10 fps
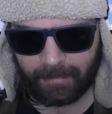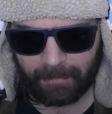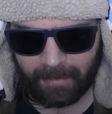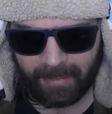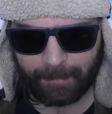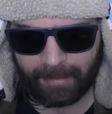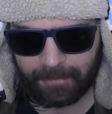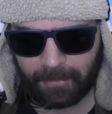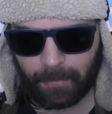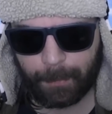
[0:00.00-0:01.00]
ironic
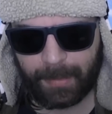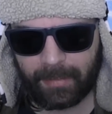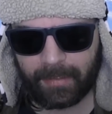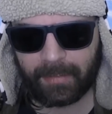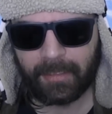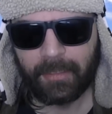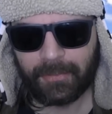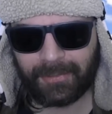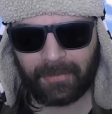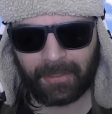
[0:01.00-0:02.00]
about you appealing
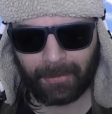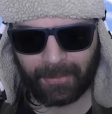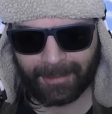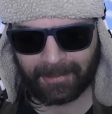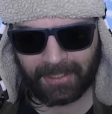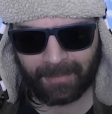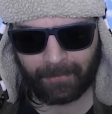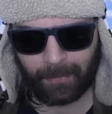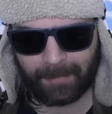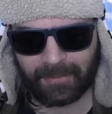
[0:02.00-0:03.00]
to the authority of
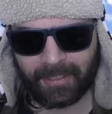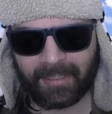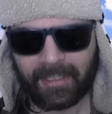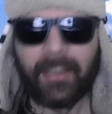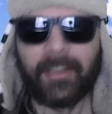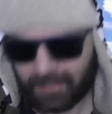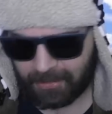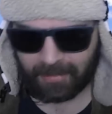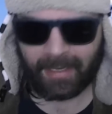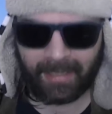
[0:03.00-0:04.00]
a website to
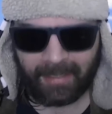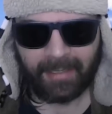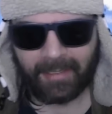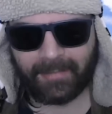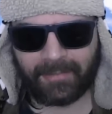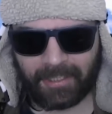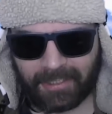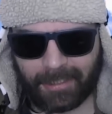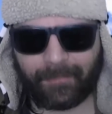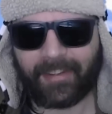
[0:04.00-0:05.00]
try and
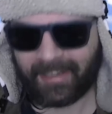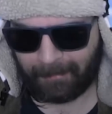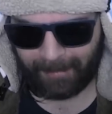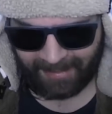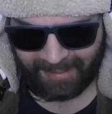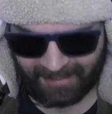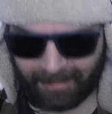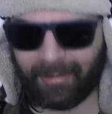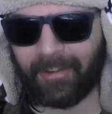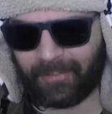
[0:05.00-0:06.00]
justify appealing to an